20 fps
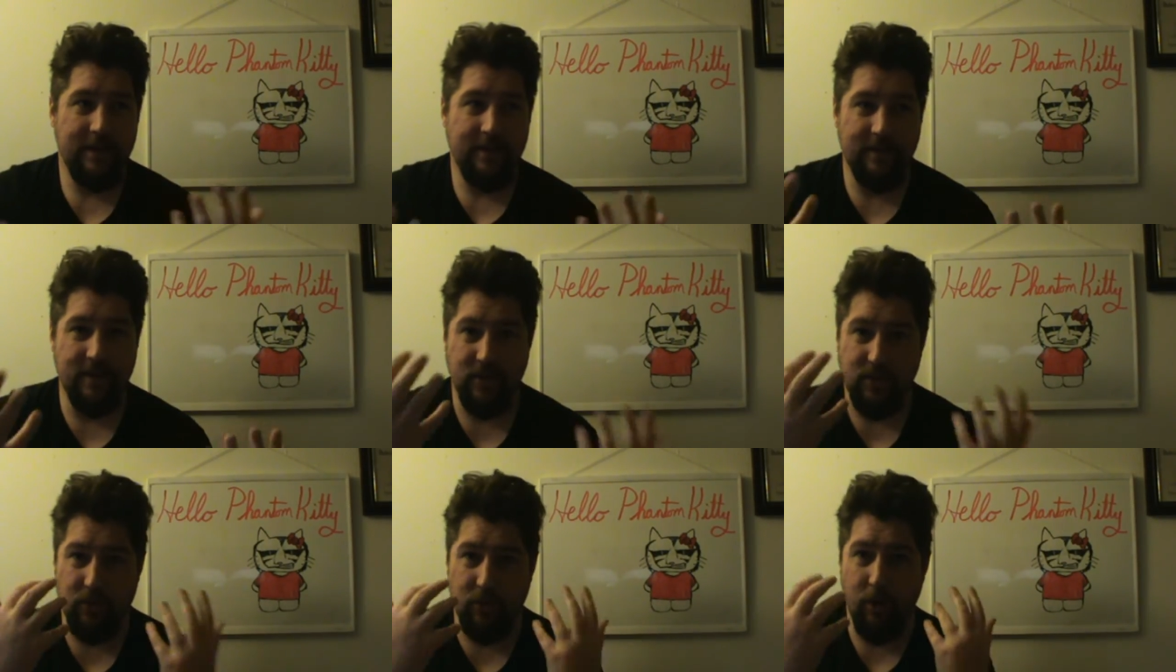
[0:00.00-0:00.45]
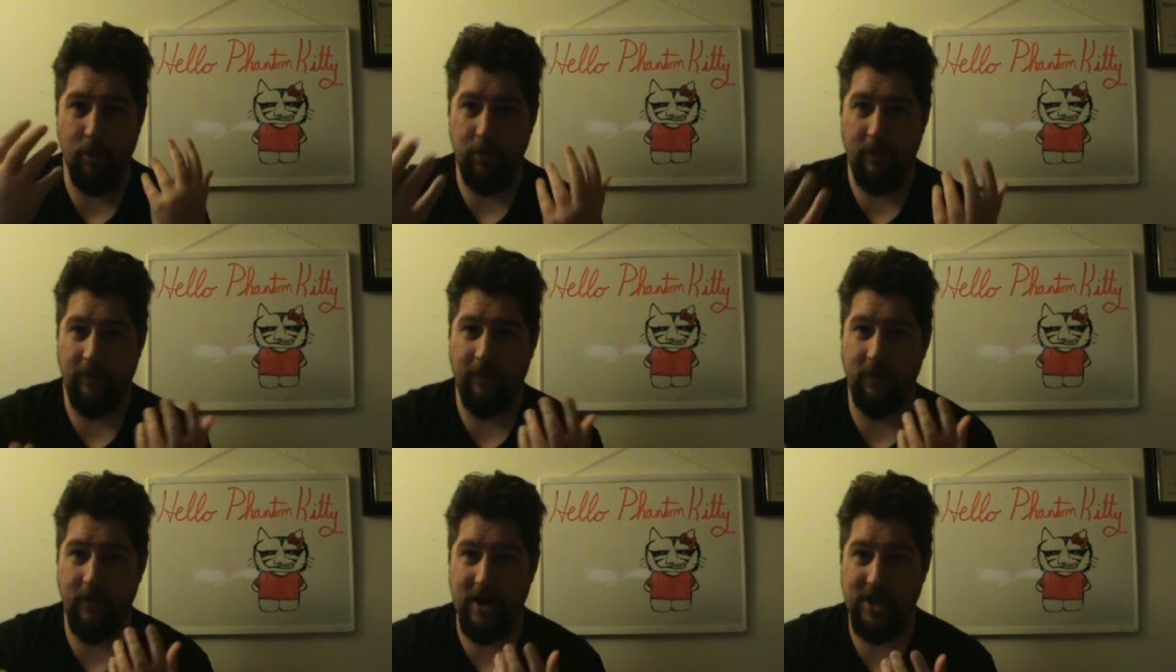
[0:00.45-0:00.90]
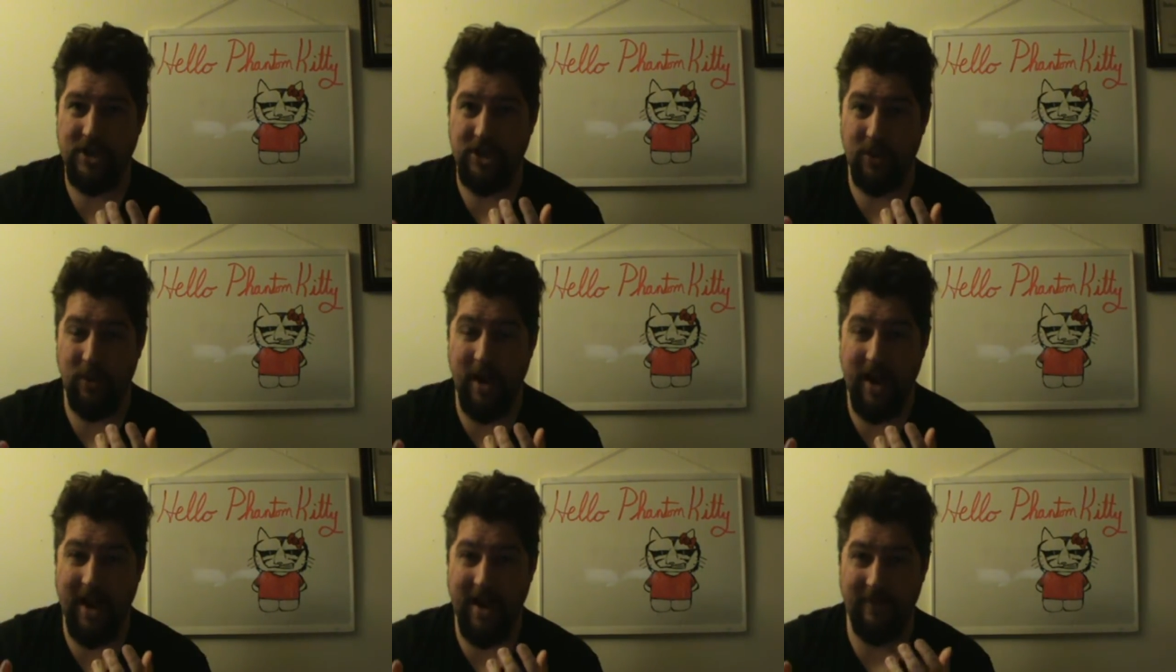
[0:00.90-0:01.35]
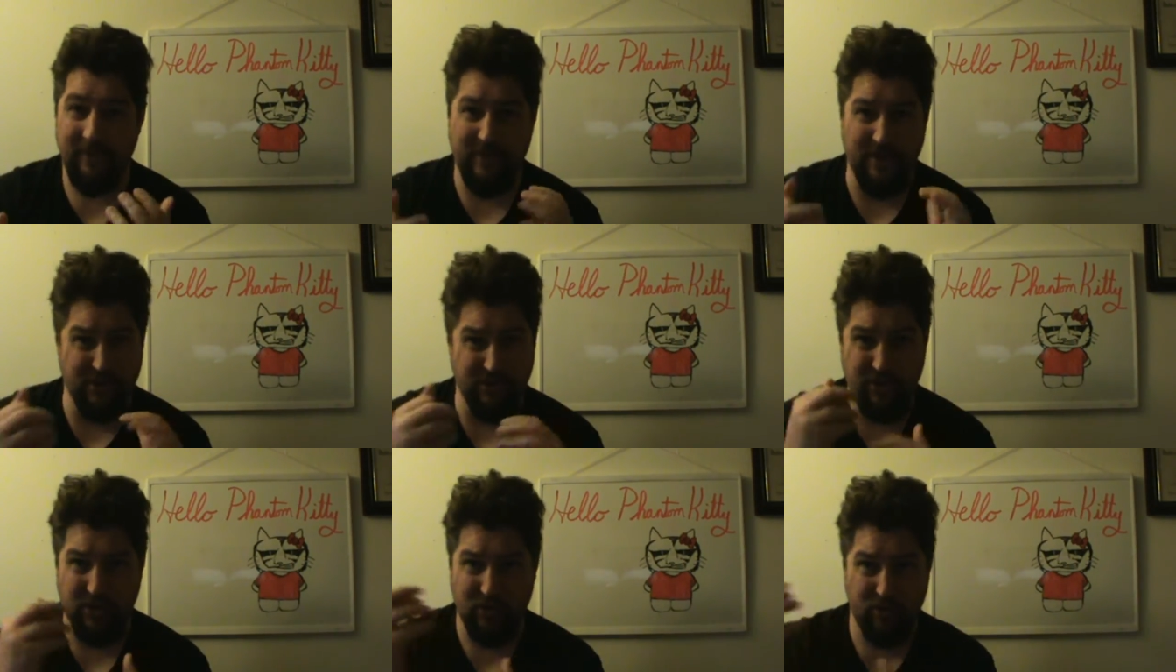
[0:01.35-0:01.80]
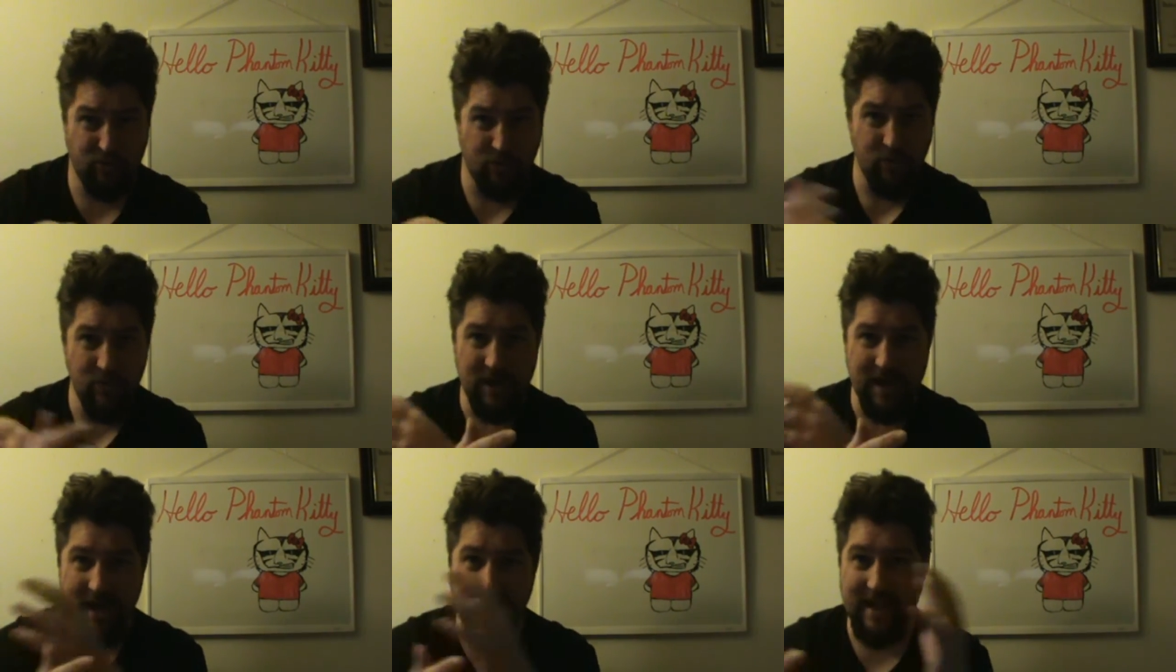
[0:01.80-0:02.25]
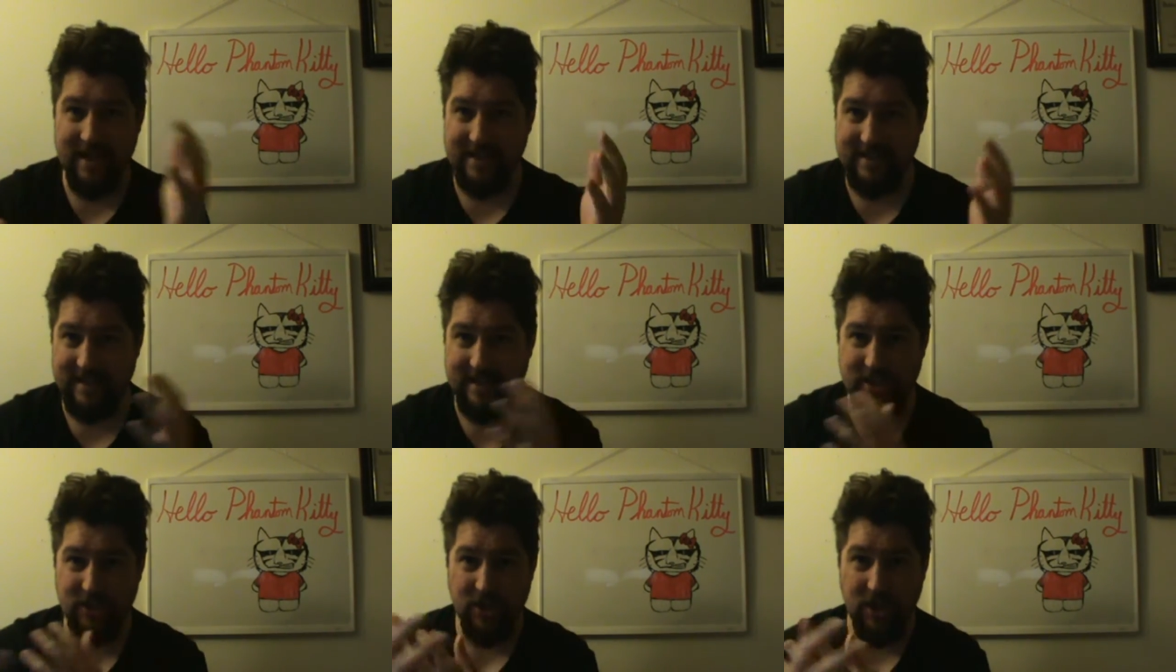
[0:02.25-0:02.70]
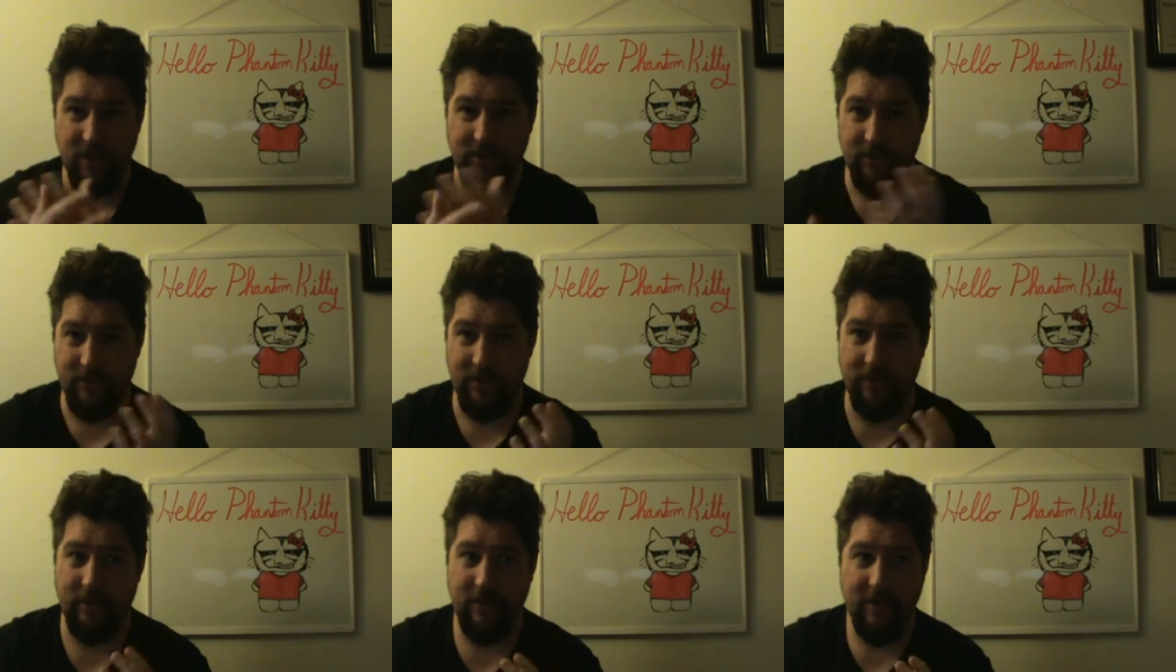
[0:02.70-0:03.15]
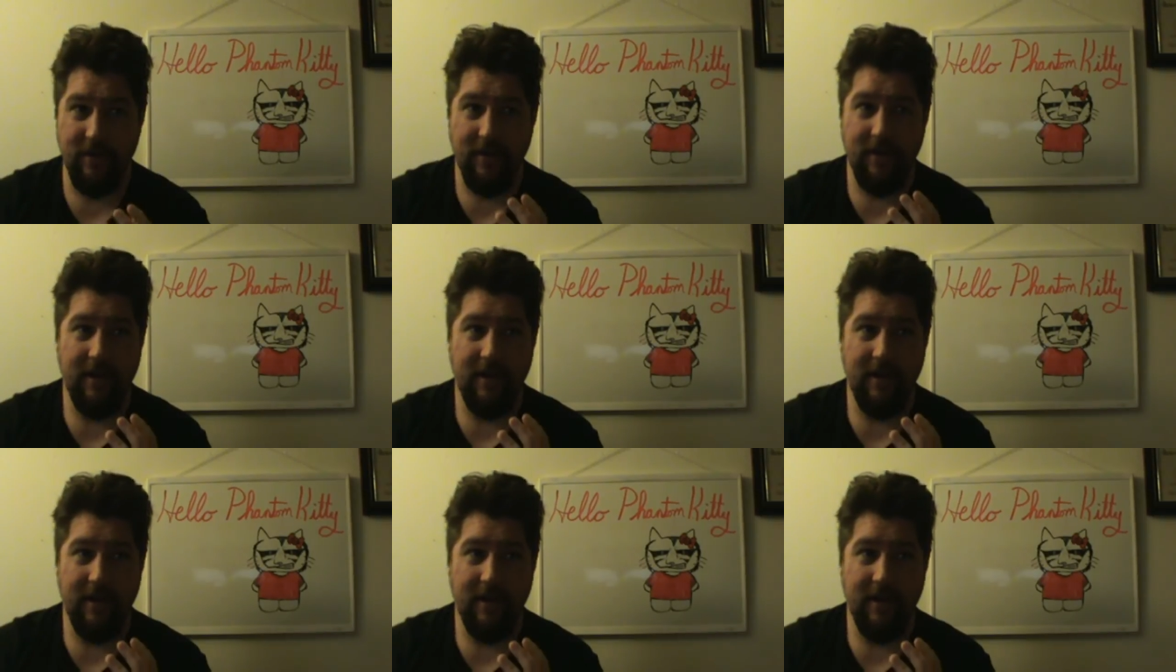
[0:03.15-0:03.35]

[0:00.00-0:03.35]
this group of friends you have that scrutinize each other